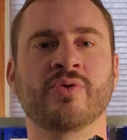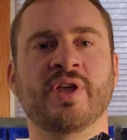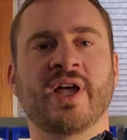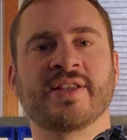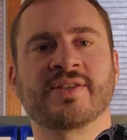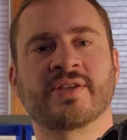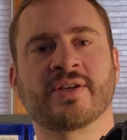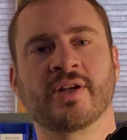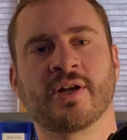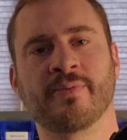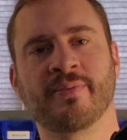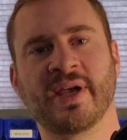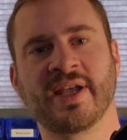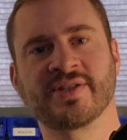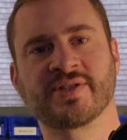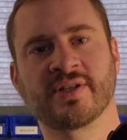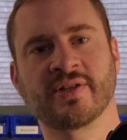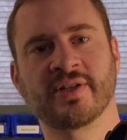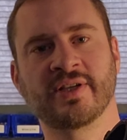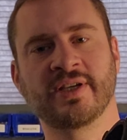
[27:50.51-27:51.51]
That's going to
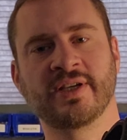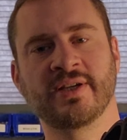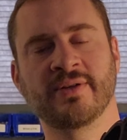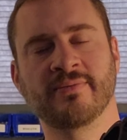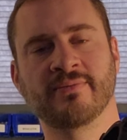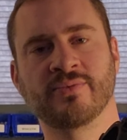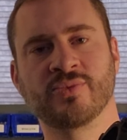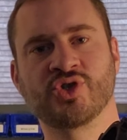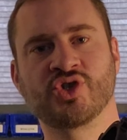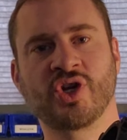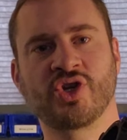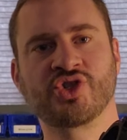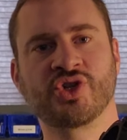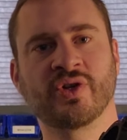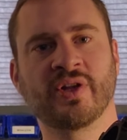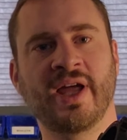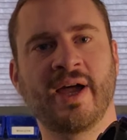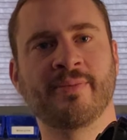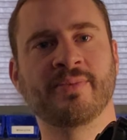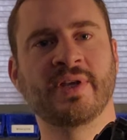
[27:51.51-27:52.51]
basically shut your
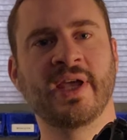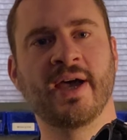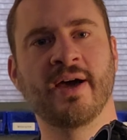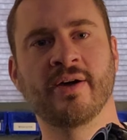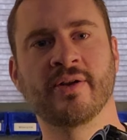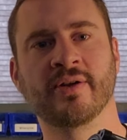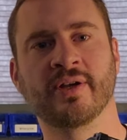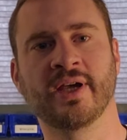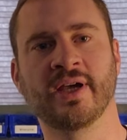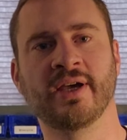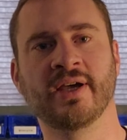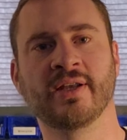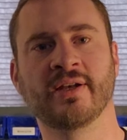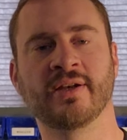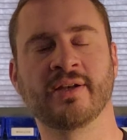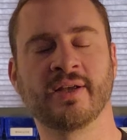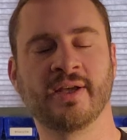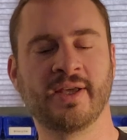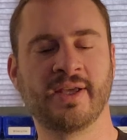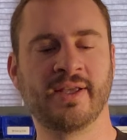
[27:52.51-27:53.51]
lap down,
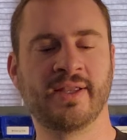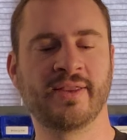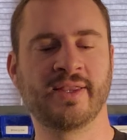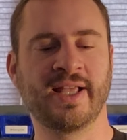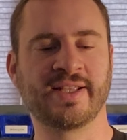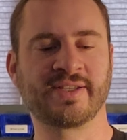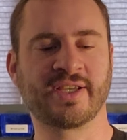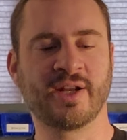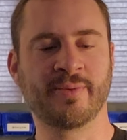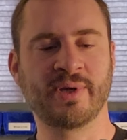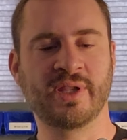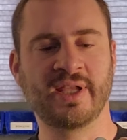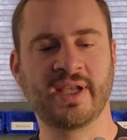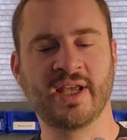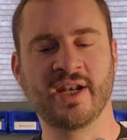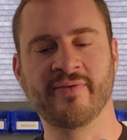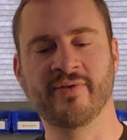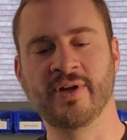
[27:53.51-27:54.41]
and that's going to be the end of